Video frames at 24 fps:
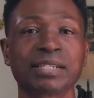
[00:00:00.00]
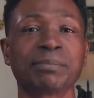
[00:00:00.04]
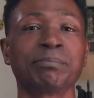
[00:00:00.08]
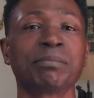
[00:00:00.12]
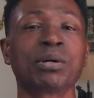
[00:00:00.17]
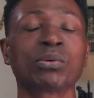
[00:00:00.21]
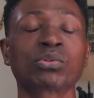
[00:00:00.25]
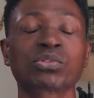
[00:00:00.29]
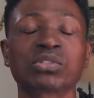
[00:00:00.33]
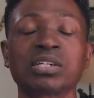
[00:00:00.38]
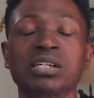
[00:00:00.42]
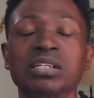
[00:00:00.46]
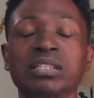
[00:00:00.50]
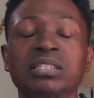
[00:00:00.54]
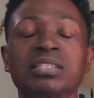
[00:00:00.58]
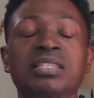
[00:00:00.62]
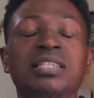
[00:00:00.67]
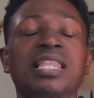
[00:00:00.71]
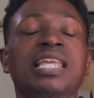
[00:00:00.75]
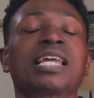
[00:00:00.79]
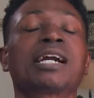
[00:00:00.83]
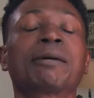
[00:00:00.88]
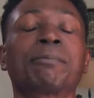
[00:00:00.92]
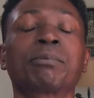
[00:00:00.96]
the most
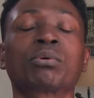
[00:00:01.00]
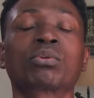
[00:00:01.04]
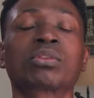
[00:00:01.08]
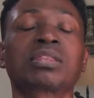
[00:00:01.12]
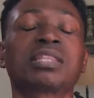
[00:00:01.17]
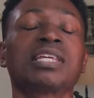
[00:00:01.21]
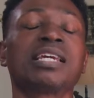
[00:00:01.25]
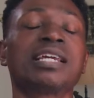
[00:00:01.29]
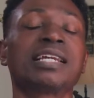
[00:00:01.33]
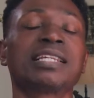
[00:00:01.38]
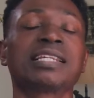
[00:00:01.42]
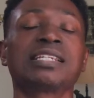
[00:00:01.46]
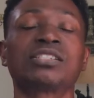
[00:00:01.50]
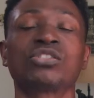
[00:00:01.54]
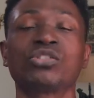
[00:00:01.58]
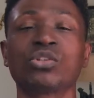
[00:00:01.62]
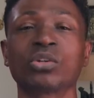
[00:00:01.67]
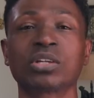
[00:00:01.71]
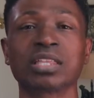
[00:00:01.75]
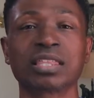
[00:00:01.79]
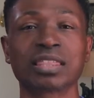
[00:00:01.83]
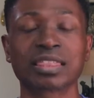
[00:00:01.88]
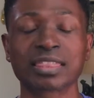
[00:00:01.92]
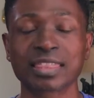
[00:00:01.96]
unthinkable thing that
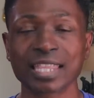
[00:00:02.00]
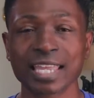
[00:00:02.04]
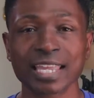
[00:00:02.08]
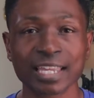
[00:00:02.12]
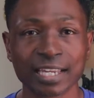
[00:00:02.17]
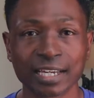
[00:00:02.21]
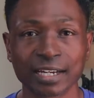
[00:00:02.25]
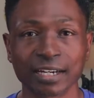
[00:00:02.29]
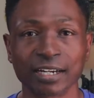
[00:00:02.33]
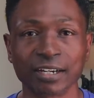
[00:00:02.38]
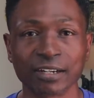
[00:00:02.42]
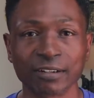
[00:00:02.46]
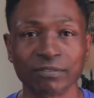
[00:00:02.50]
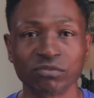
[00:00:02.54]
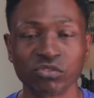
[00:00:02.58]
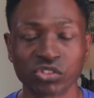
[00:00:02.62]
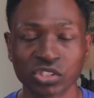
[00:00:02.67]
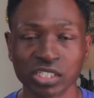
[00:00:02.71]
you can think of,